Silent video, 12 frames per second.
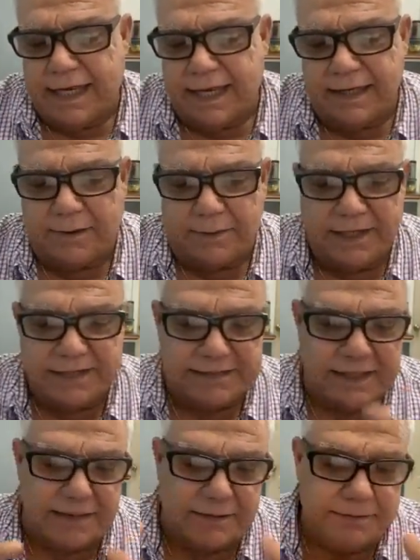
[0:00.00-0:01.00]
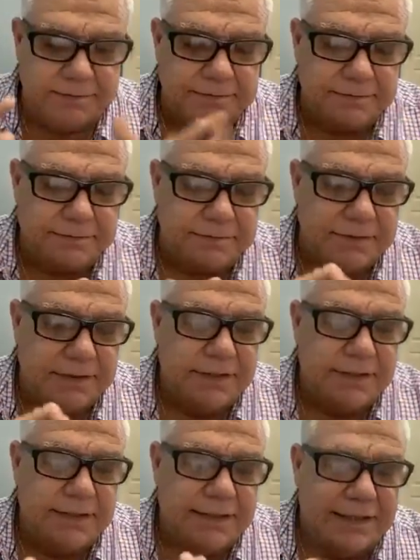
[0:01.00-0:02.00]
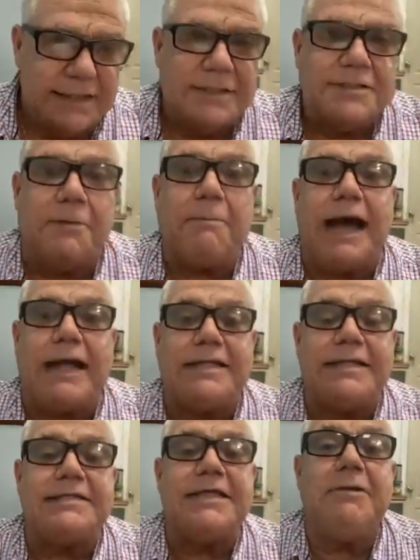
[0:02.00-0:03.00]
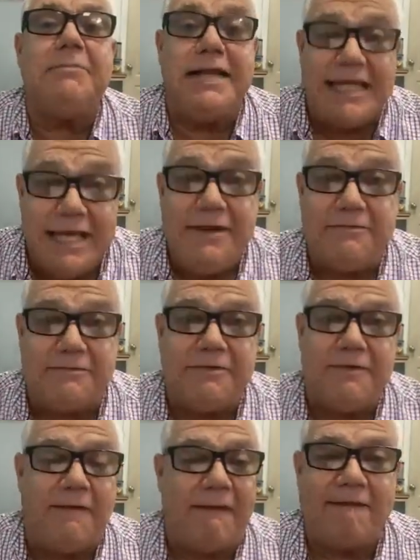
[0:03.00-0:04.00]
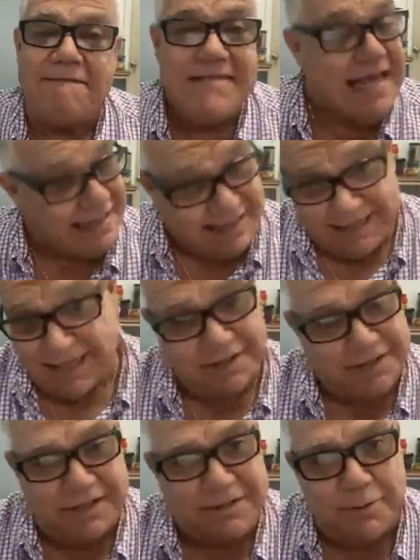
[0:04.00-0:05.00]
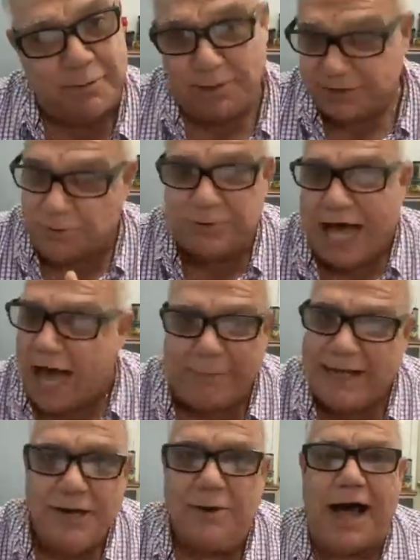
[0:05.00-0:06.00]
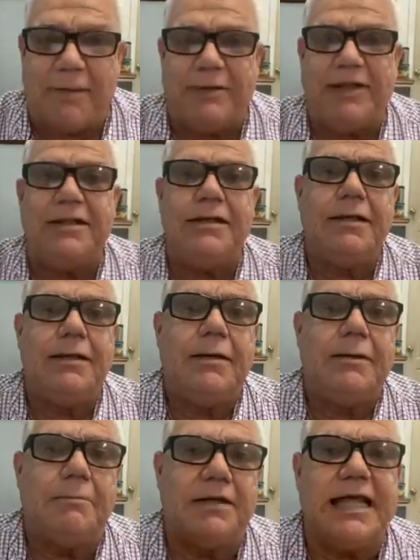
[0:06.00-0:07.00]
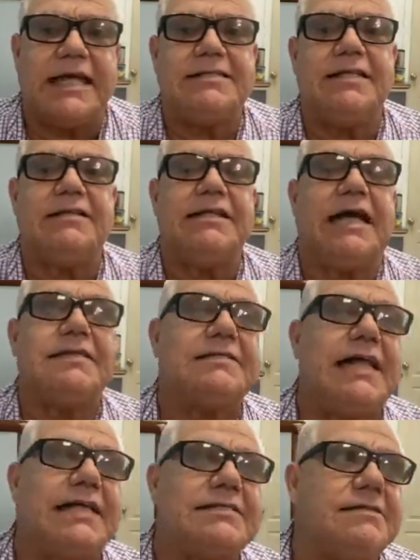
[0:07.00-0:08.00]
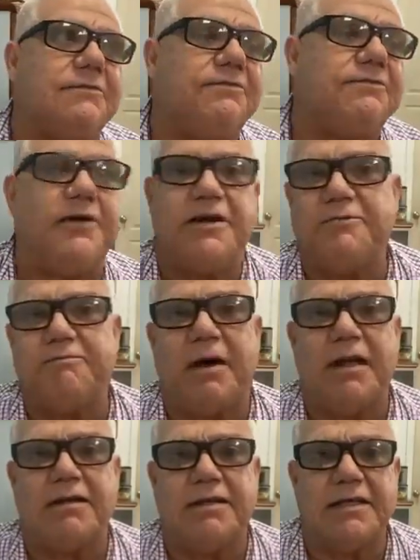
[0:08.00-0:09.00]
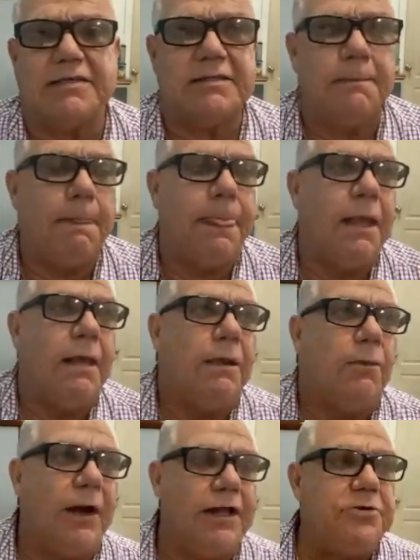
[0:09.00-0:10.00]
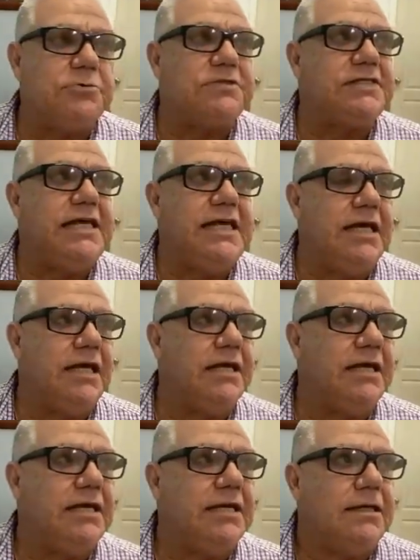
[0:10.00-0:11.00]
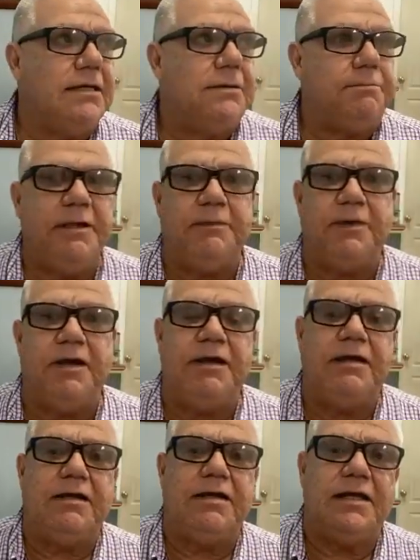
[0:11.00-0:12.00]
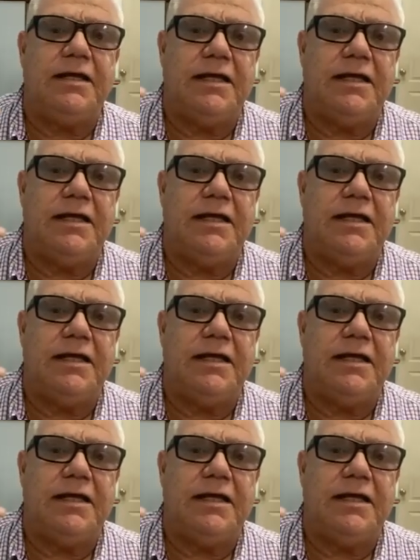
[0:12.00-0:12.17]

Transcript: how do I say? Some parties still believe what's going to happen ain't going to happen. But that's the fun of politics. When you see people